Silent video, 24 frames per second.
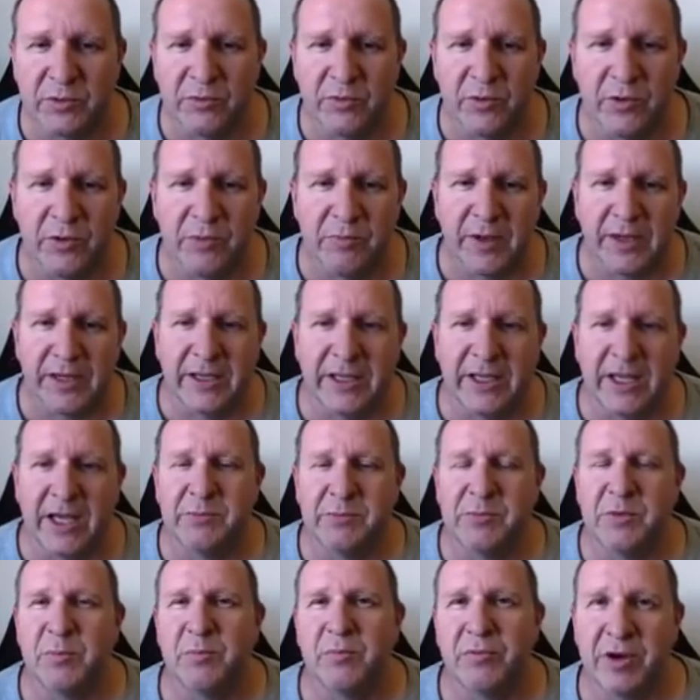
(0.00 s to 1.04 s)
group and claim
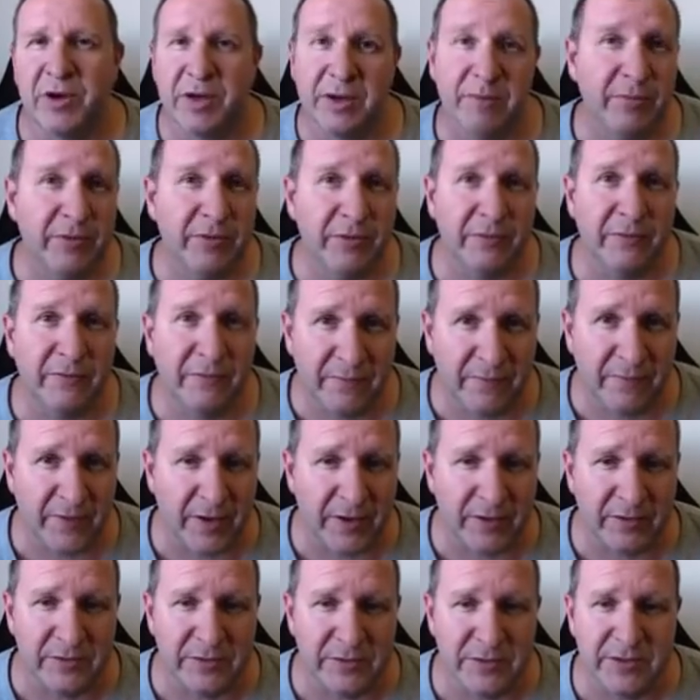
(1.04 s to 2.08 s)
your pre-built
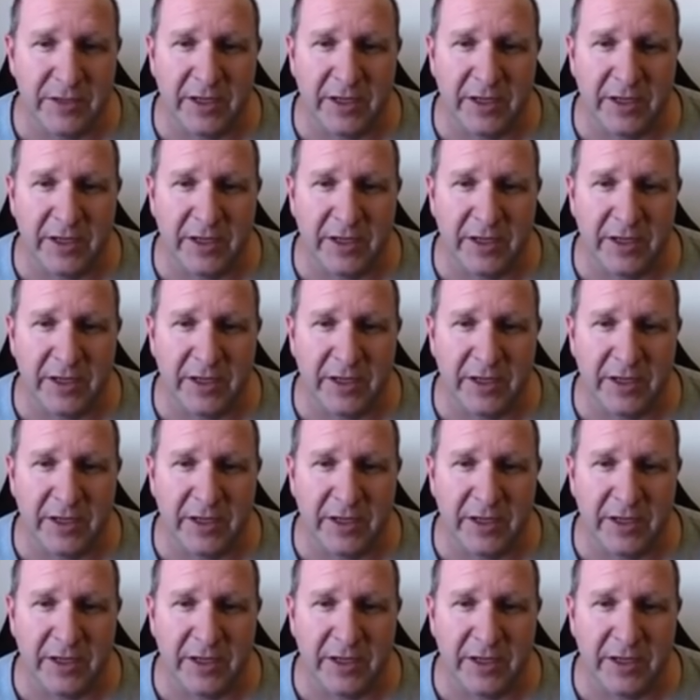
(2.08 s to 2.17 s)
funnels.